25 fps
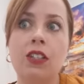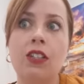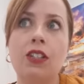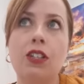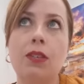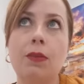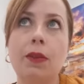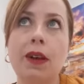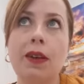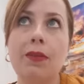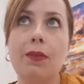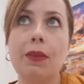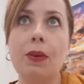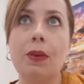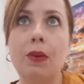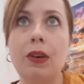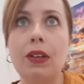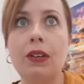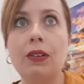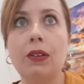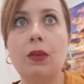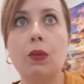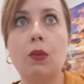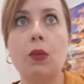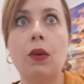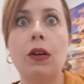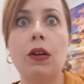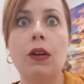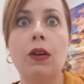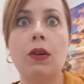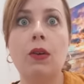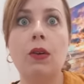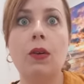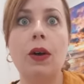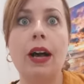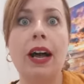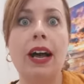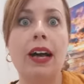So you might be wondering,
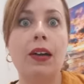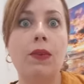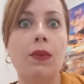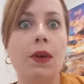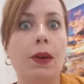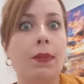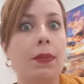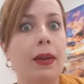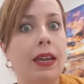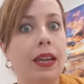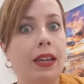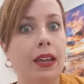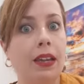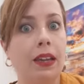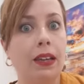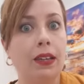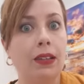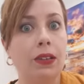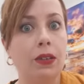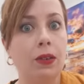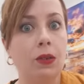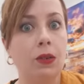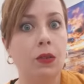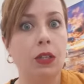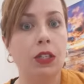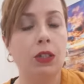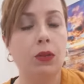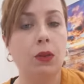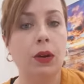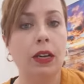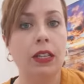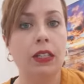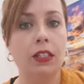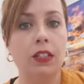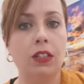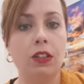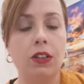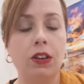well, how do I pick? which
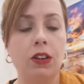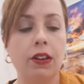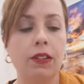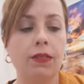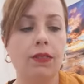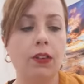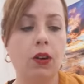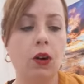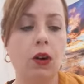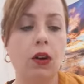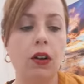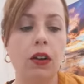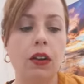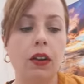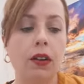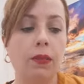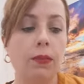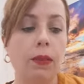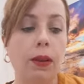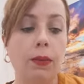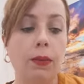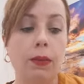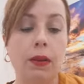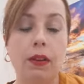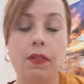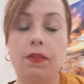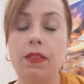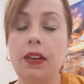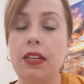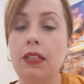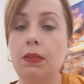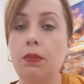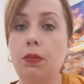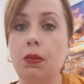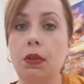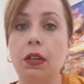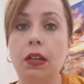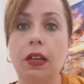ones. You know, I've got maybe a
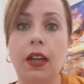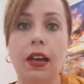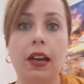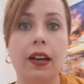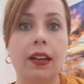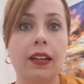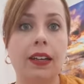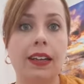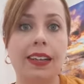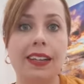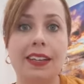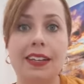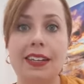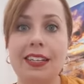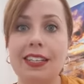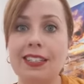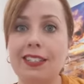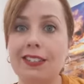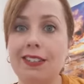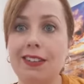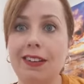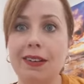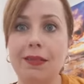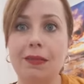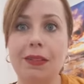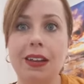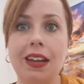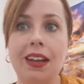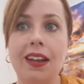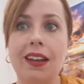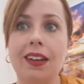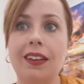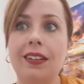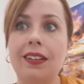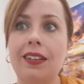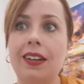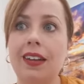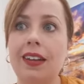Facebook account and an Instagram
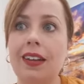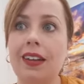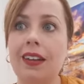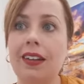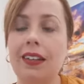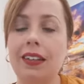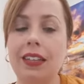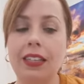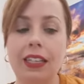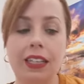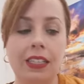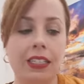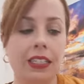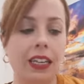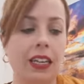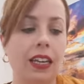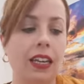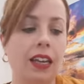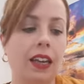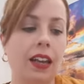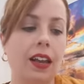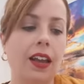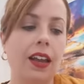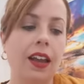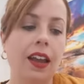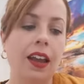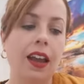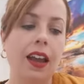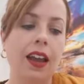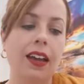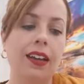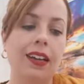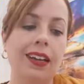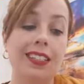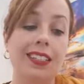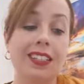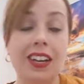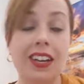account and a LinkedIn,
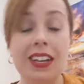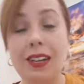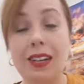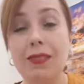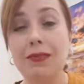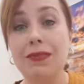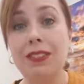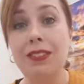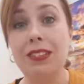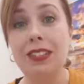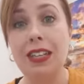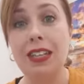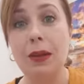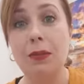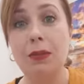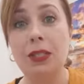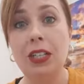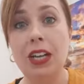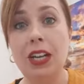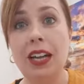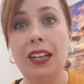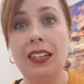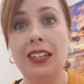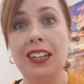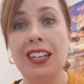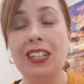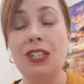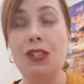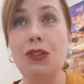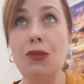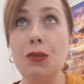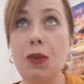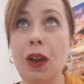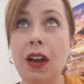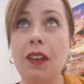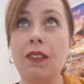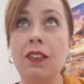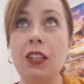and I signed up for Snapchat, and I
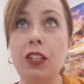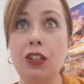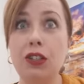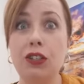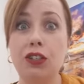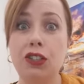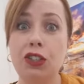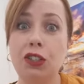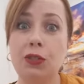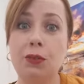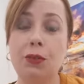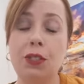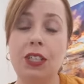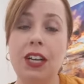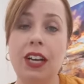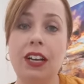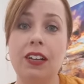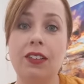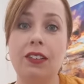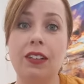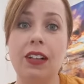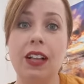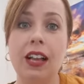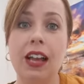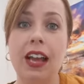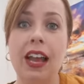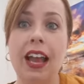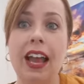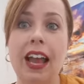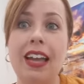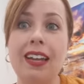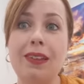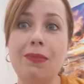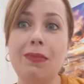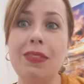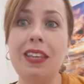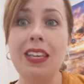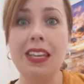do have a YouTube channel,
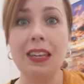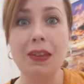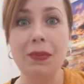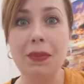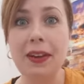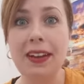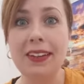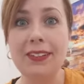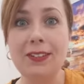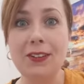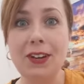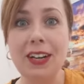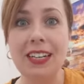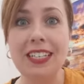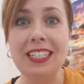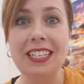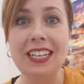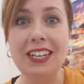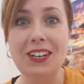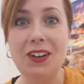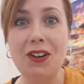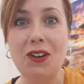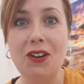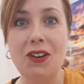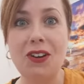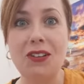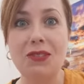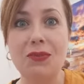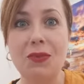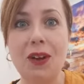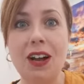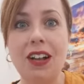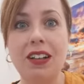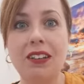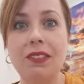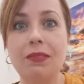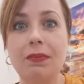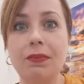and I'm thinking about trying TikTok as
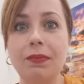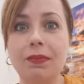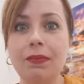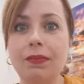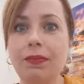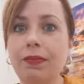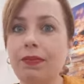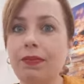well.